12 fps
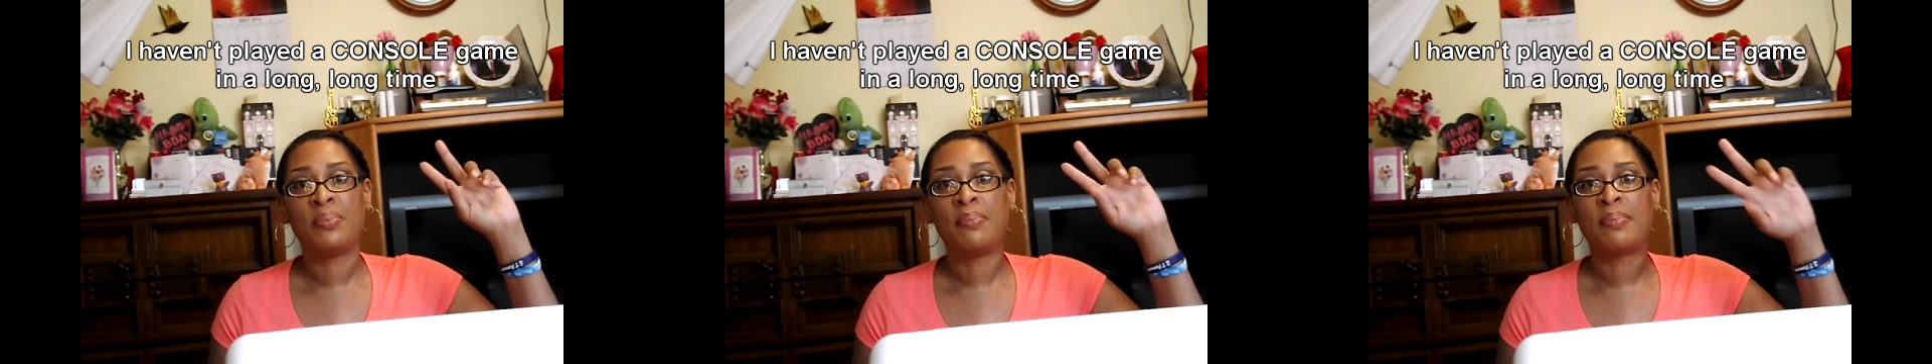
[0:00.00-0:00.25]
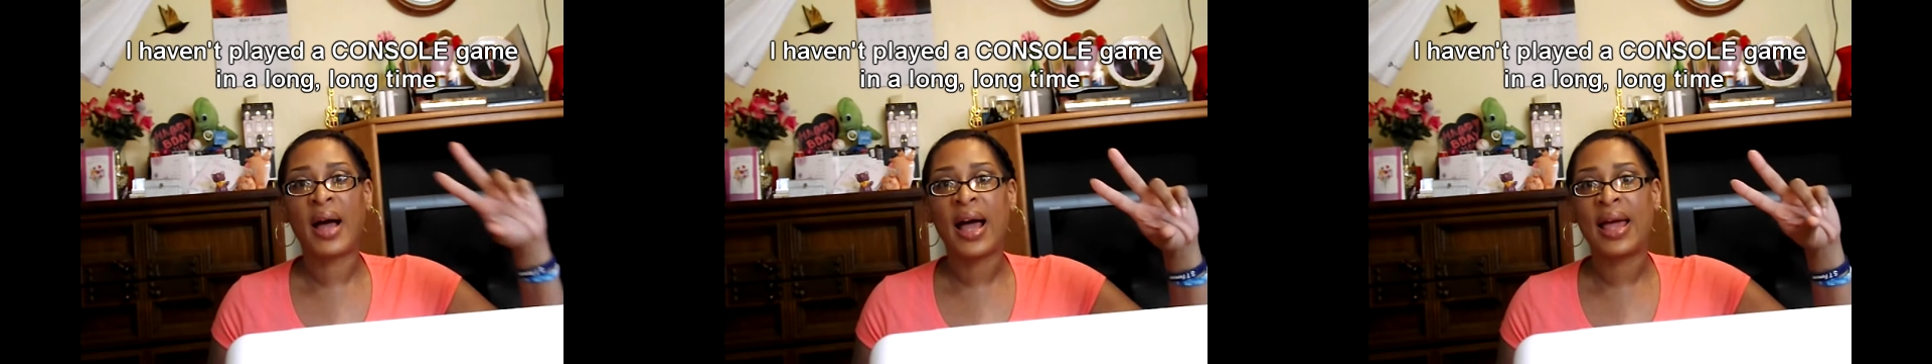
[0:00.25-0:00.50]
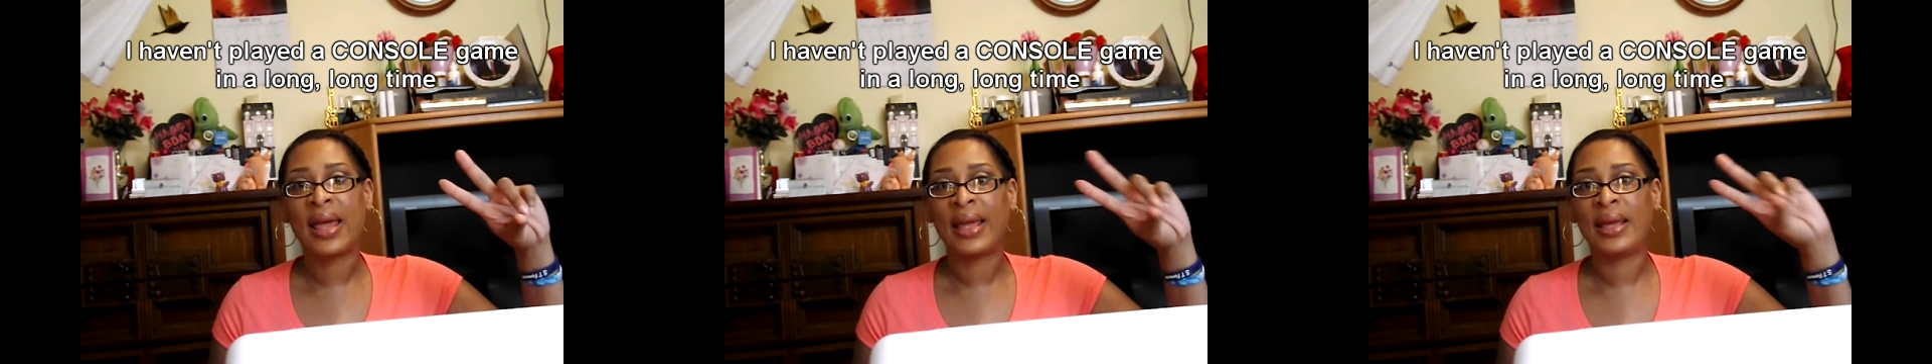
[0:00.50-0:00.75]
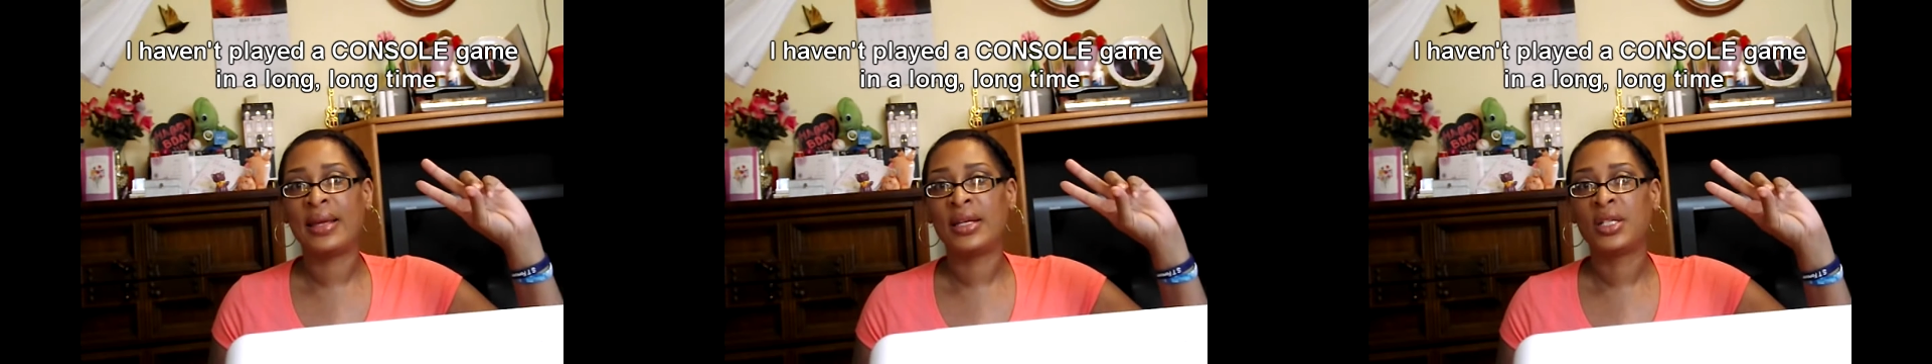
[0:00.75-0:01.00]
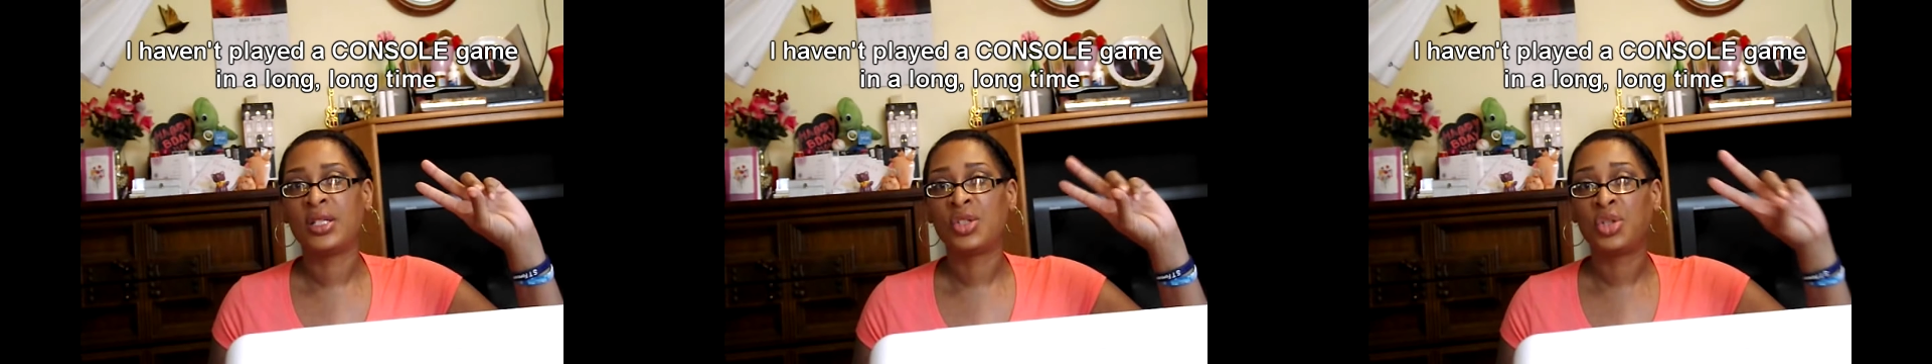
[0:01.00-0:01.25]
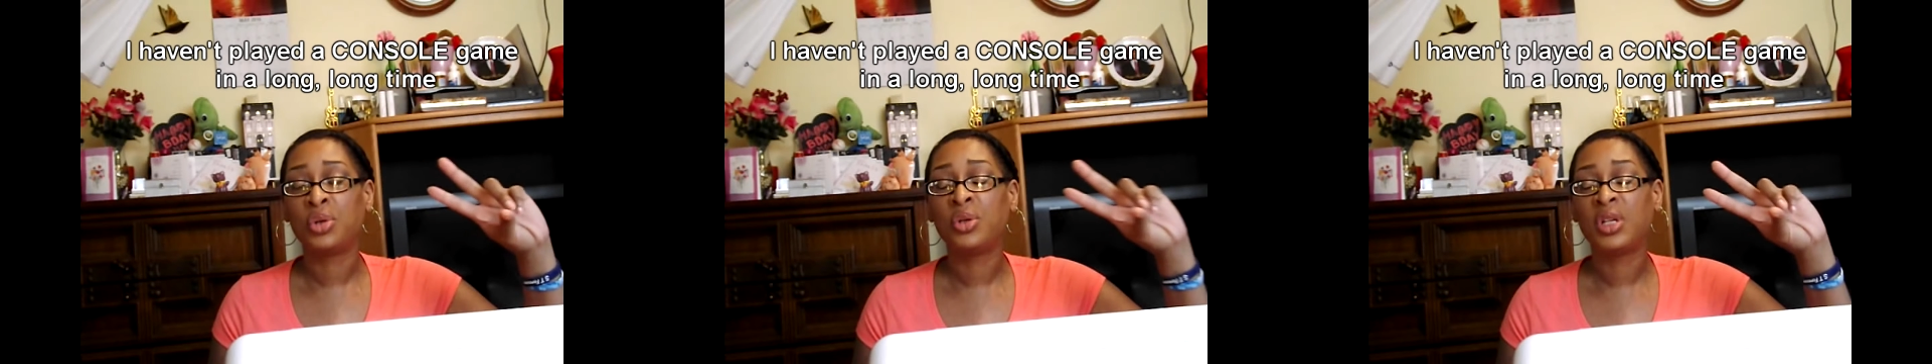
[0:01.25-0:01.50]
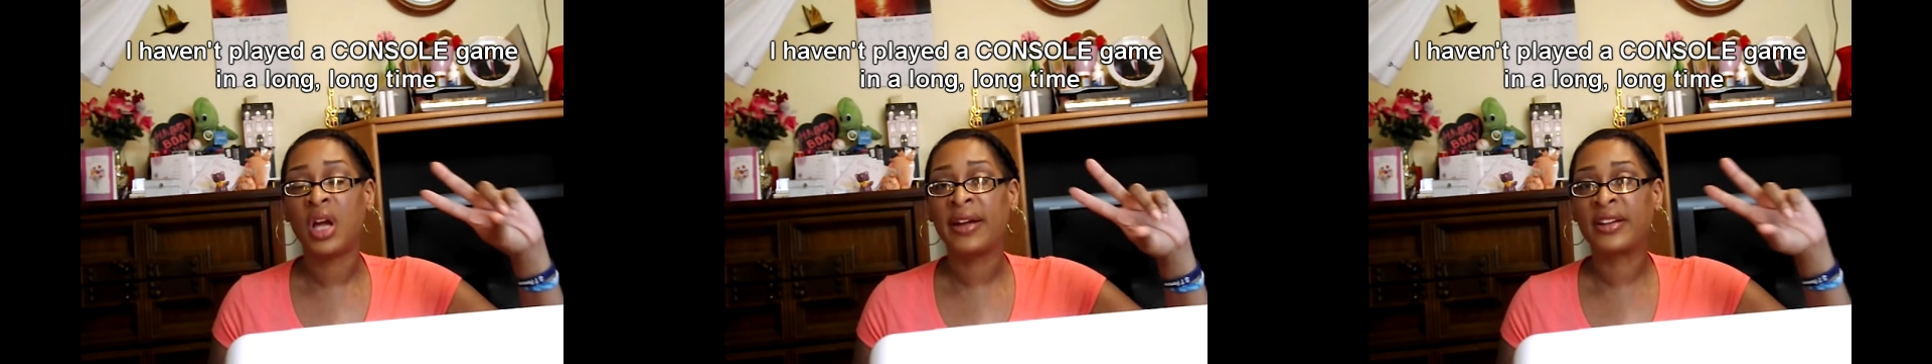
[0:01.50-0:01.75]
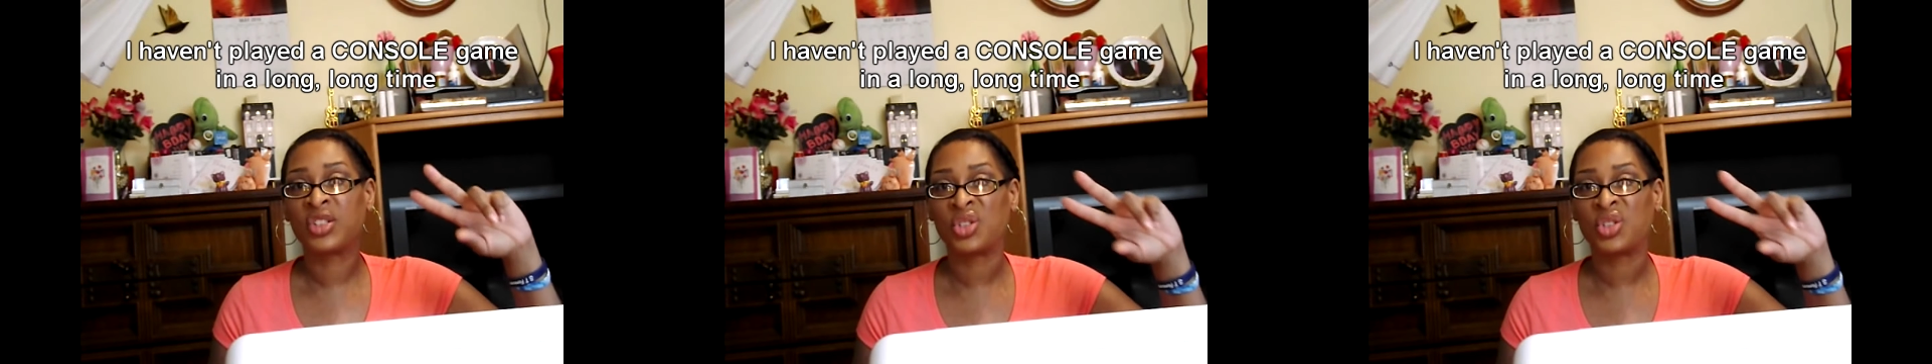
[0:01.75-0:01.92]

my two youngest